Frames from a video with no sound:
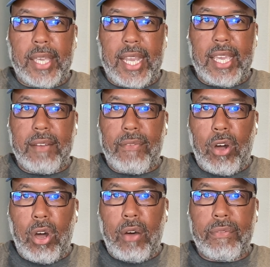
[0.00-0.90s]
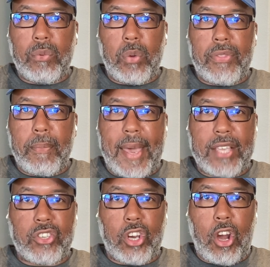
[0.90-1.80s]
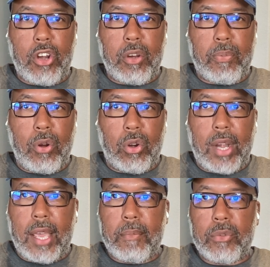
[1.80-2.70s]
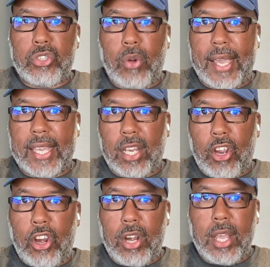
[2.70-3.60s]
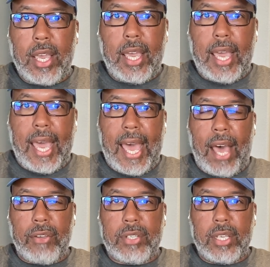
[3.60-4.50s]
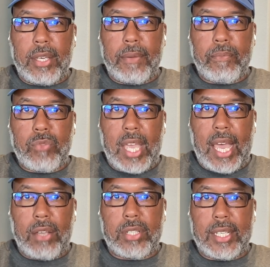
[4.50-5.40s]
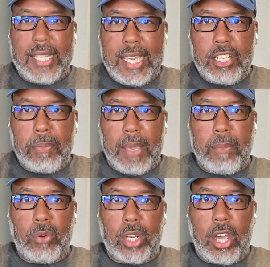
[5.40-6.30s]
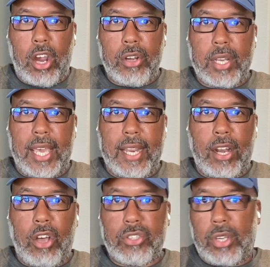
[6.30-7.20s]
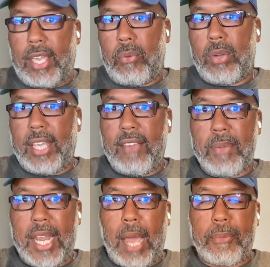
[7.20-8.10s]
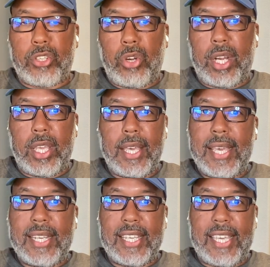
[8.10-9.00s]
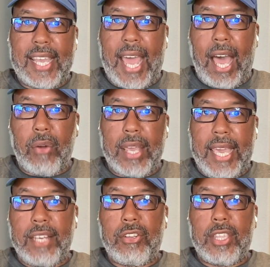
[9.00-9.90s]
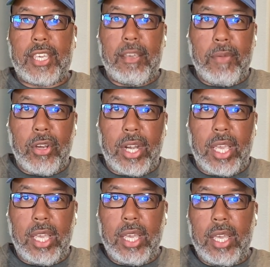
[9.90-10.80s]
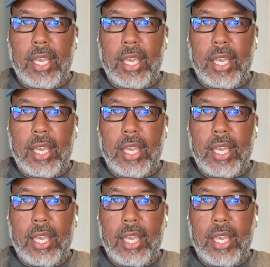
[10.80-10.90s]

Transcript: Getting involved with the Master Gardener program so I could learn how to teach people to garden. And it also would give me an opportunity to get out into the community,